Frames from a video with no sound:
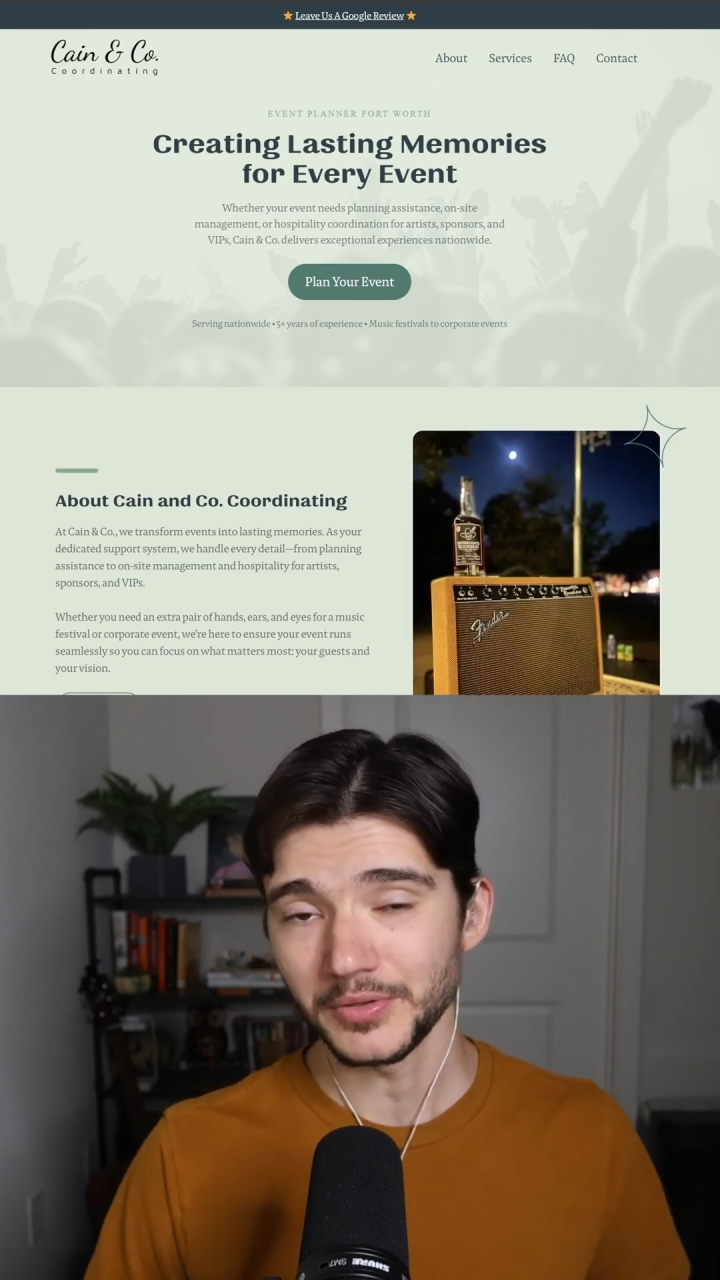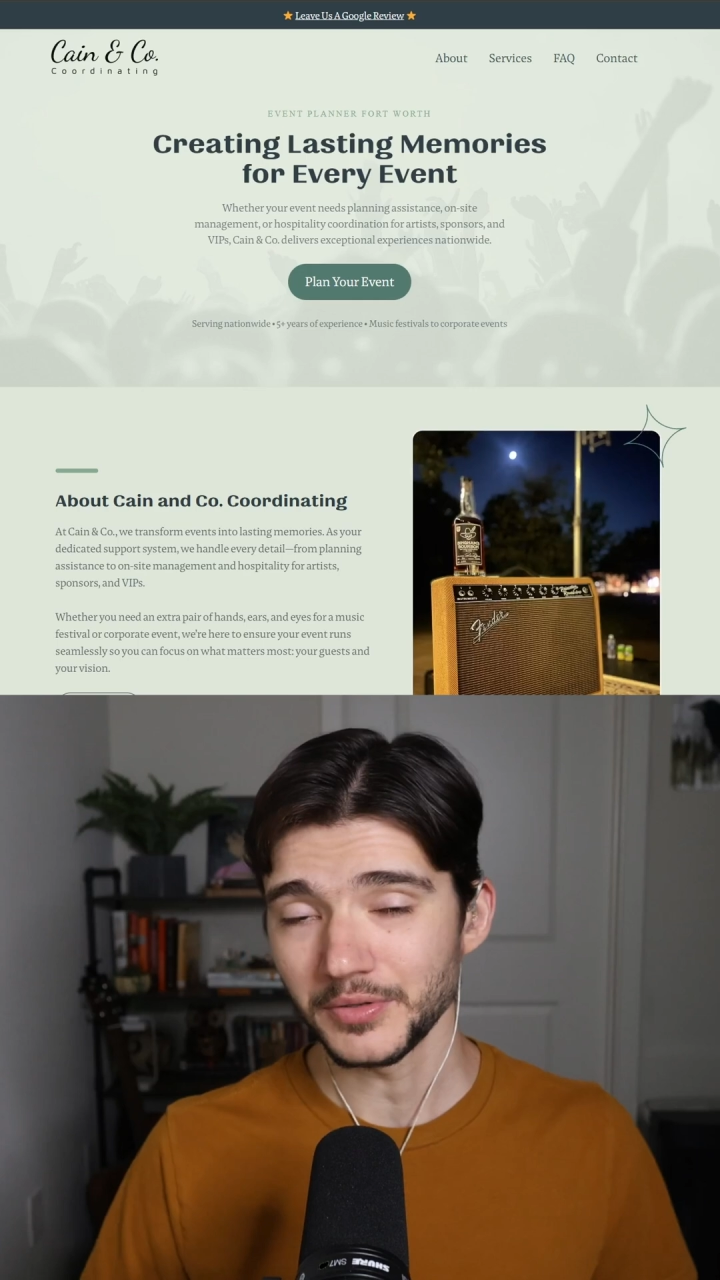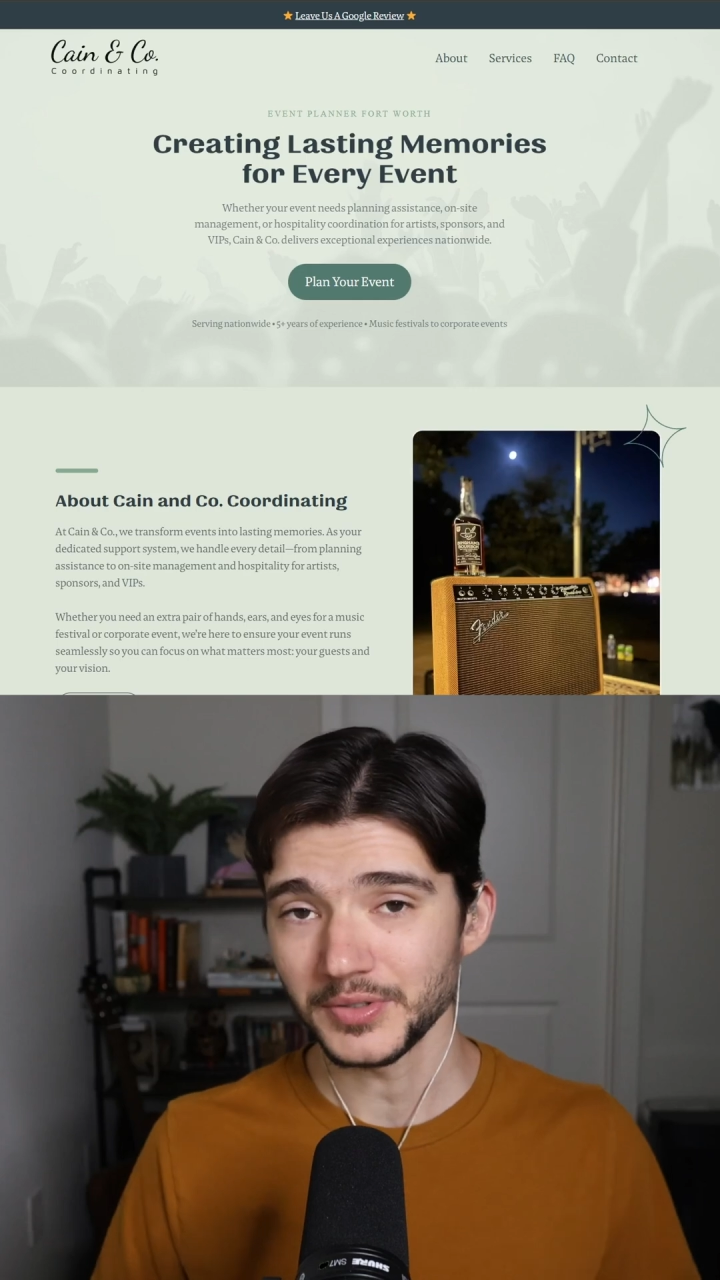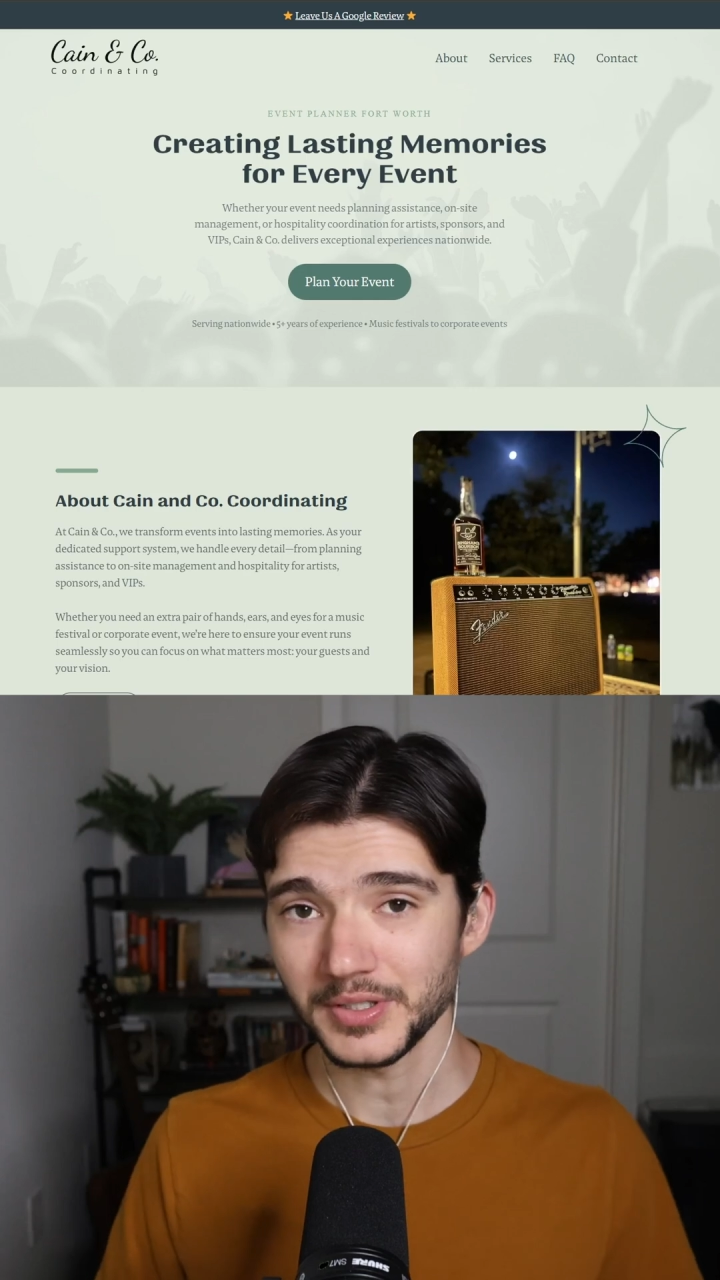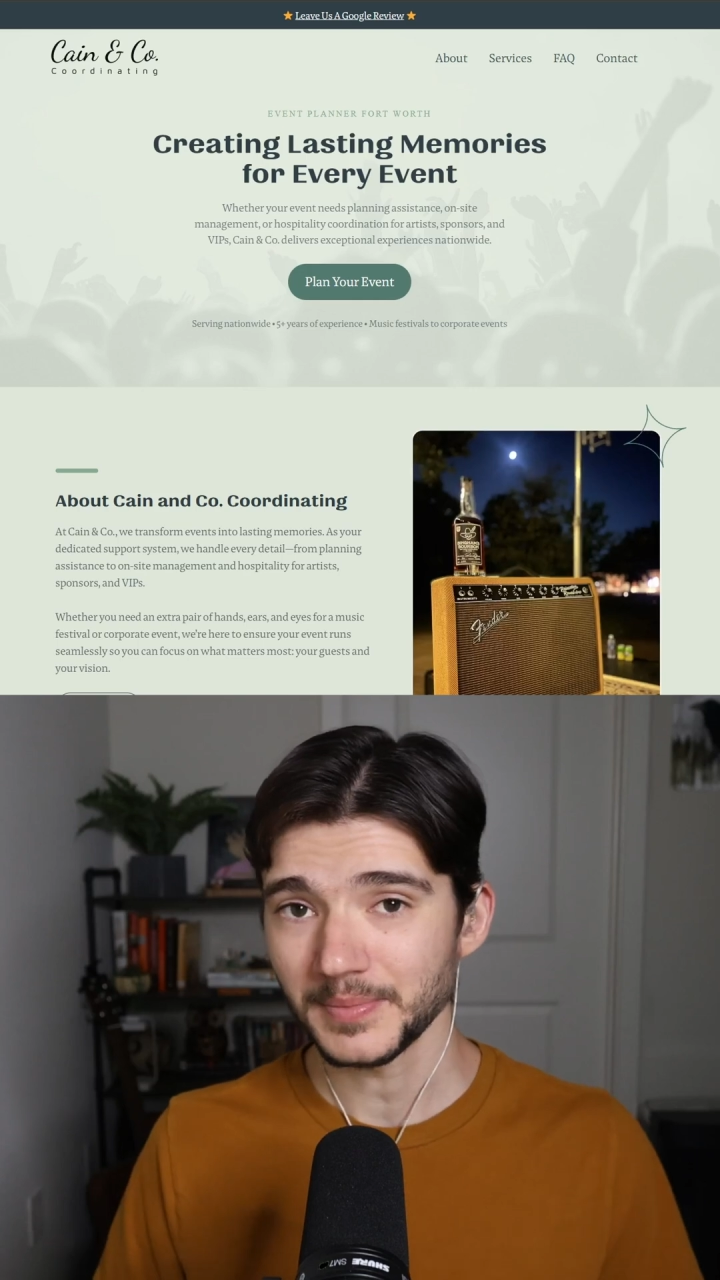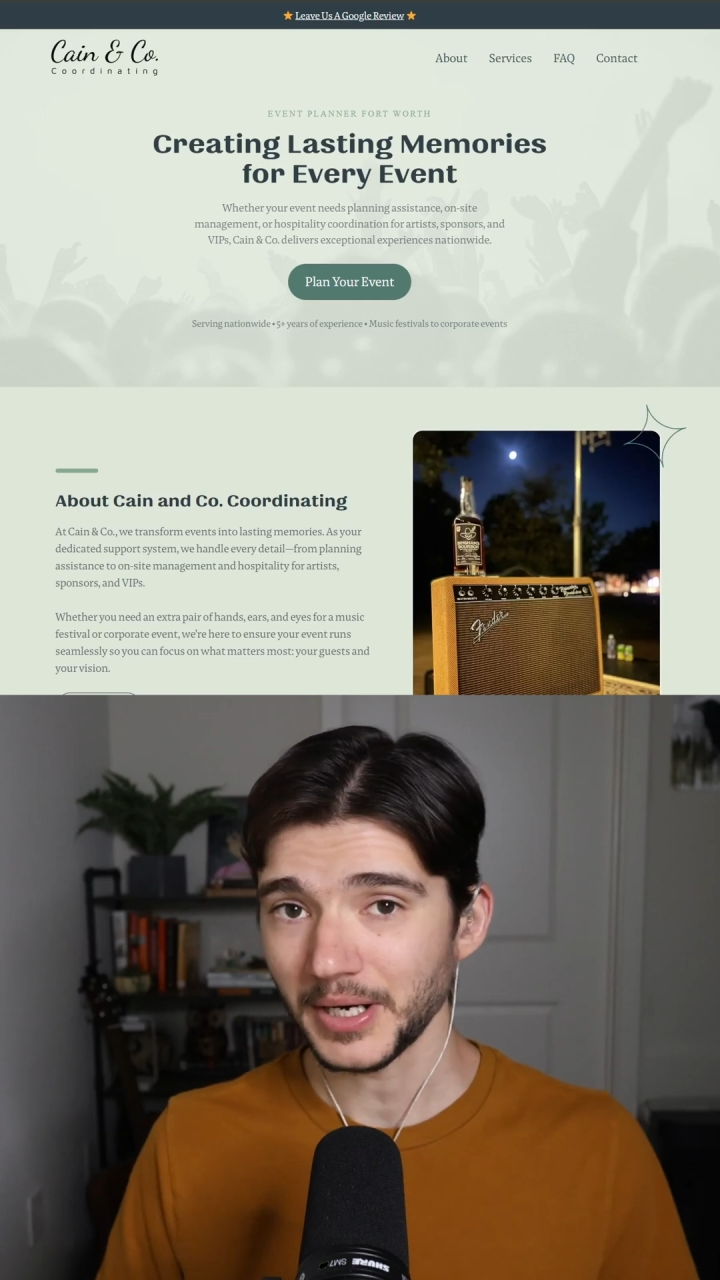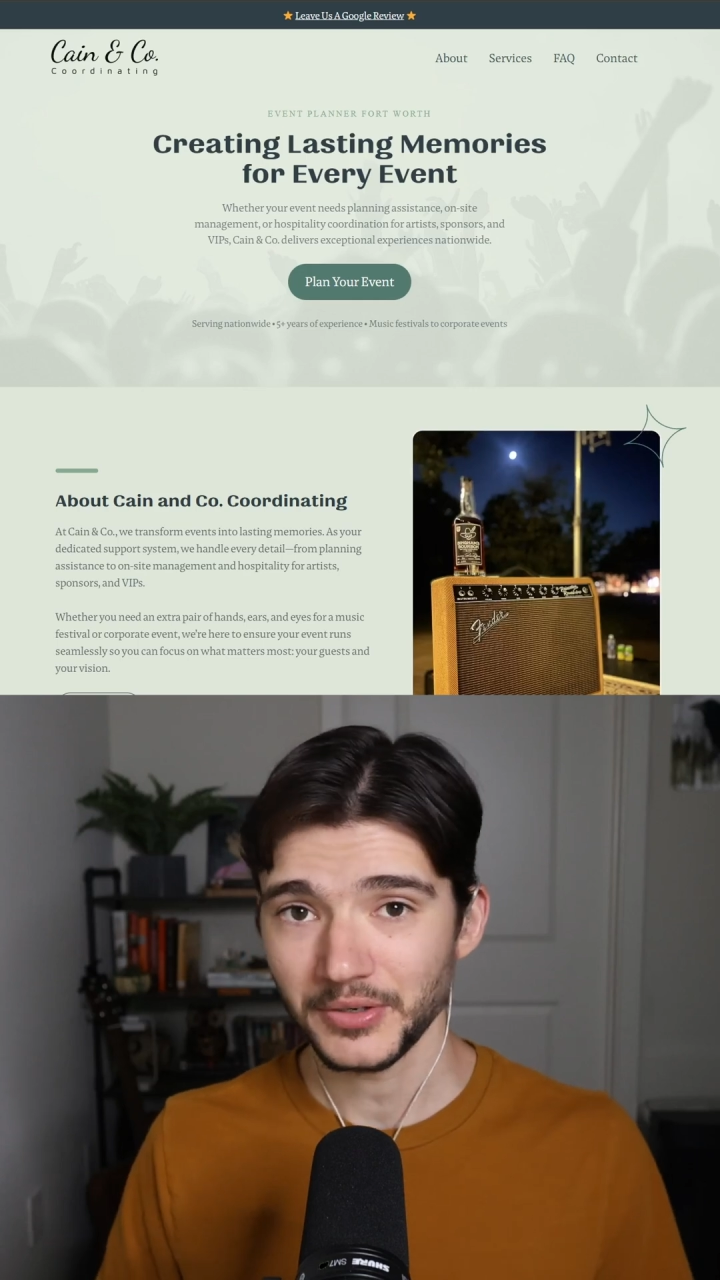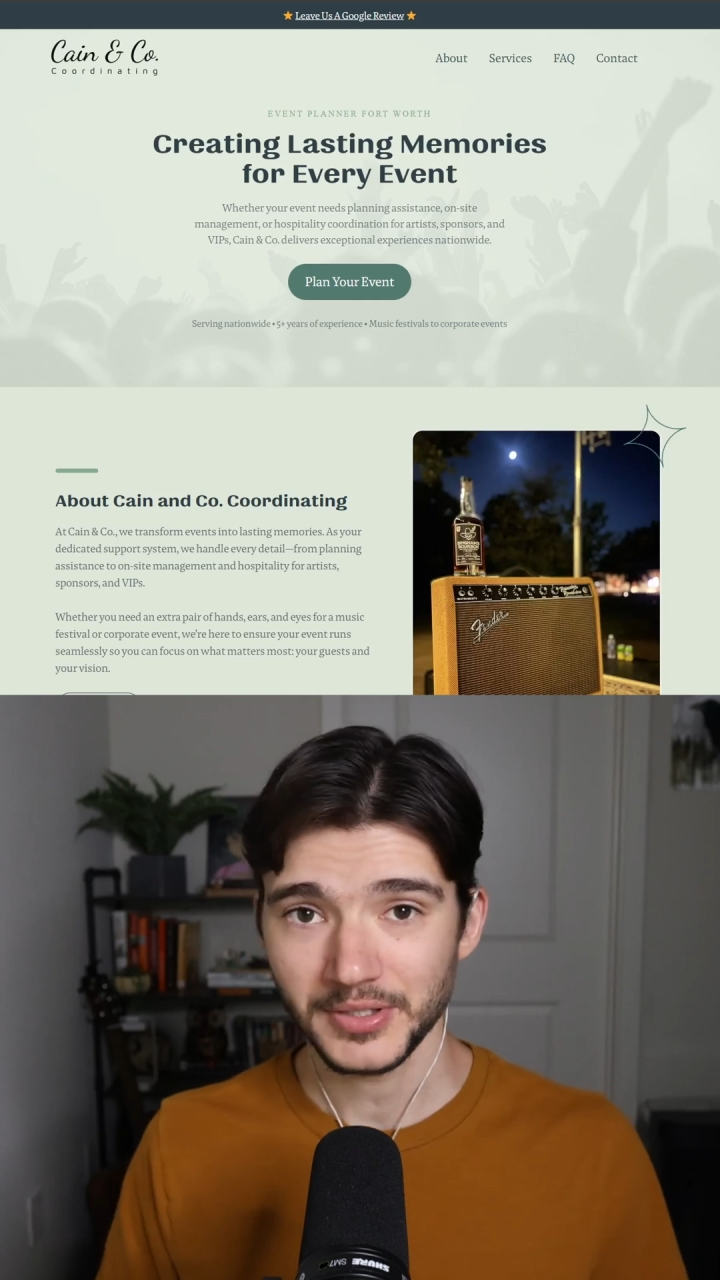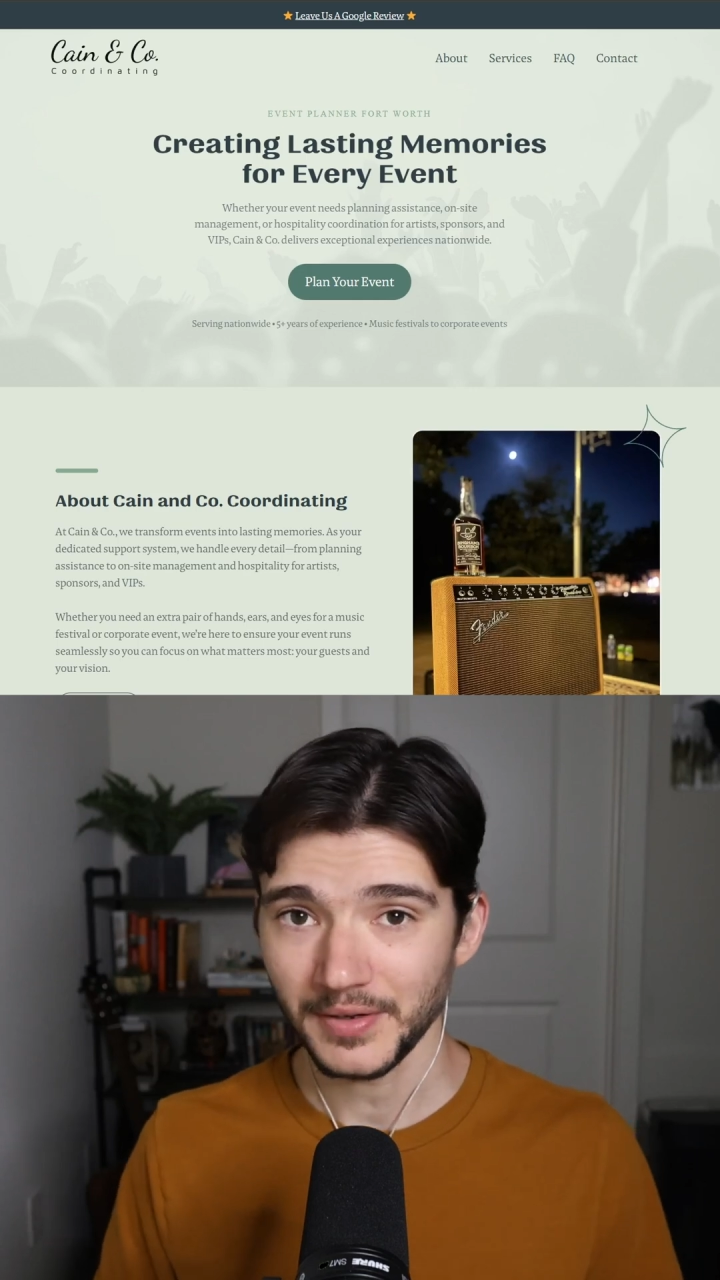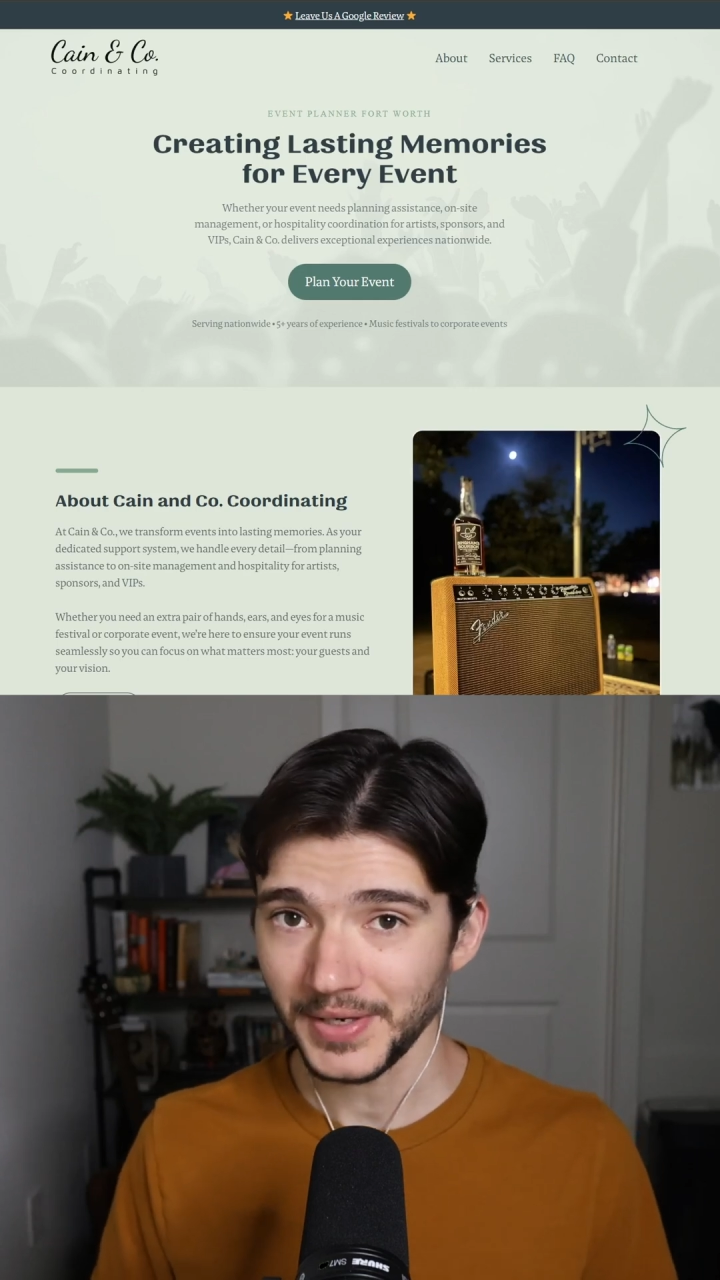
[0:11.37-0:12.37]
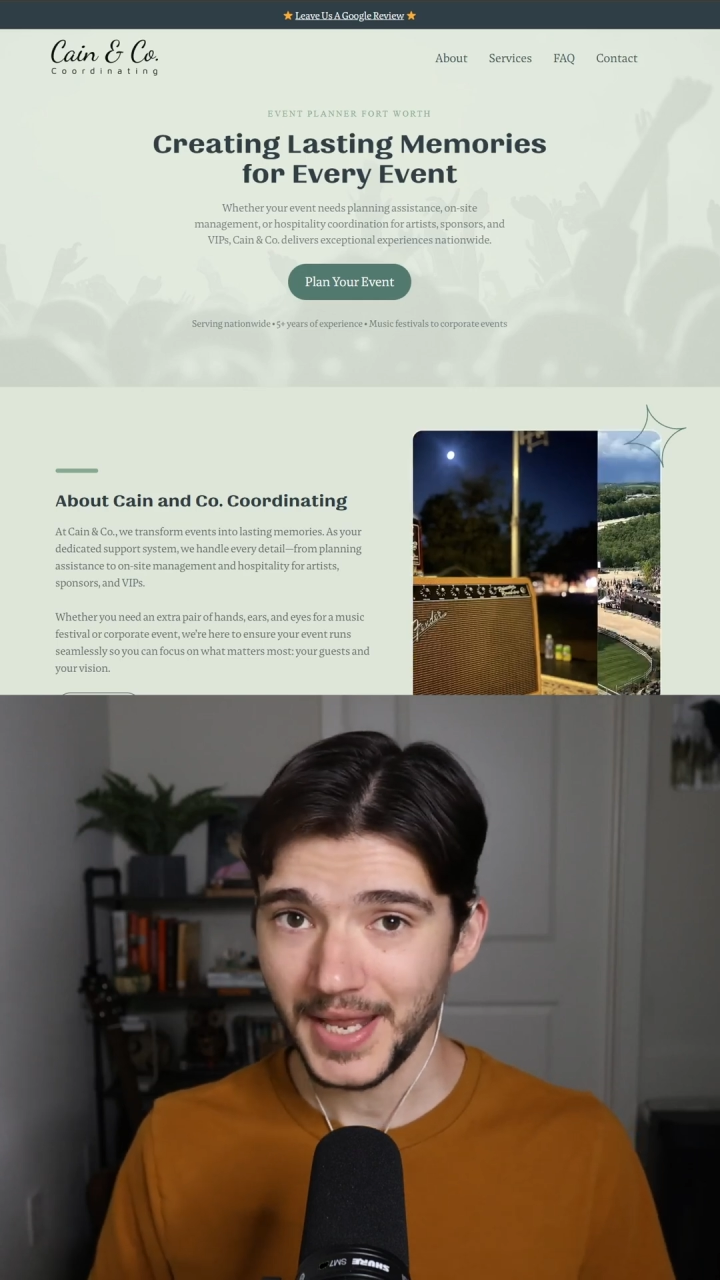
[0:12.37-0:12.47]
uses Microsoft